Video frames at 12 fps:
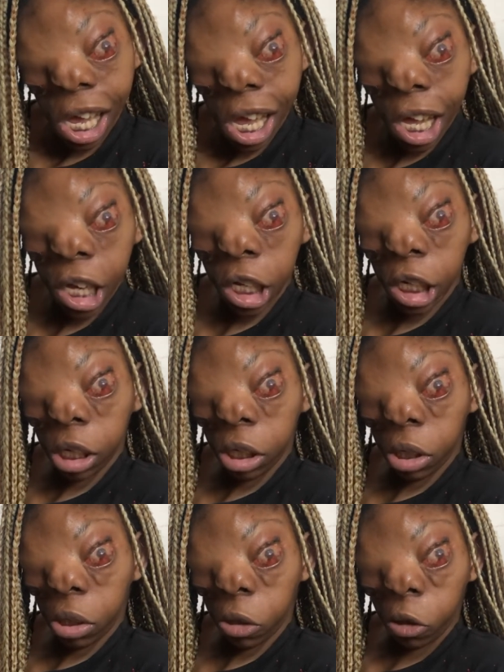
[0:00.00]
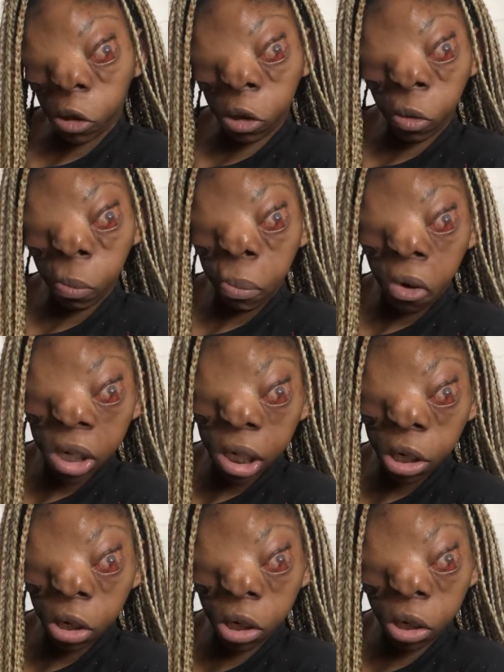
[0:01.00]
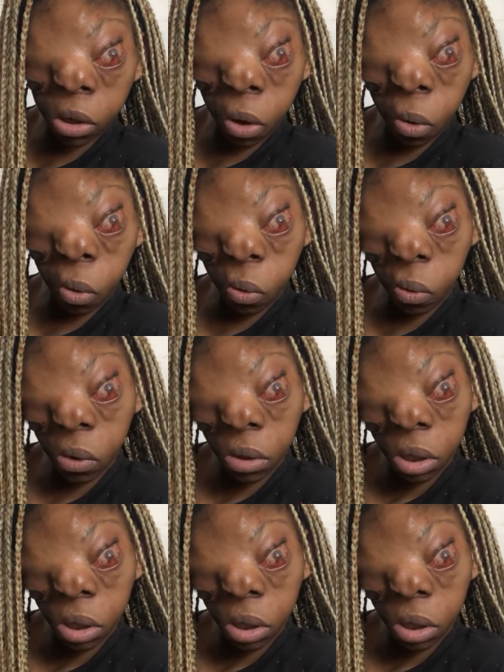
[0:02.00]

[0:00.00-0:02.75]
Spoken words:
and your body's gonna go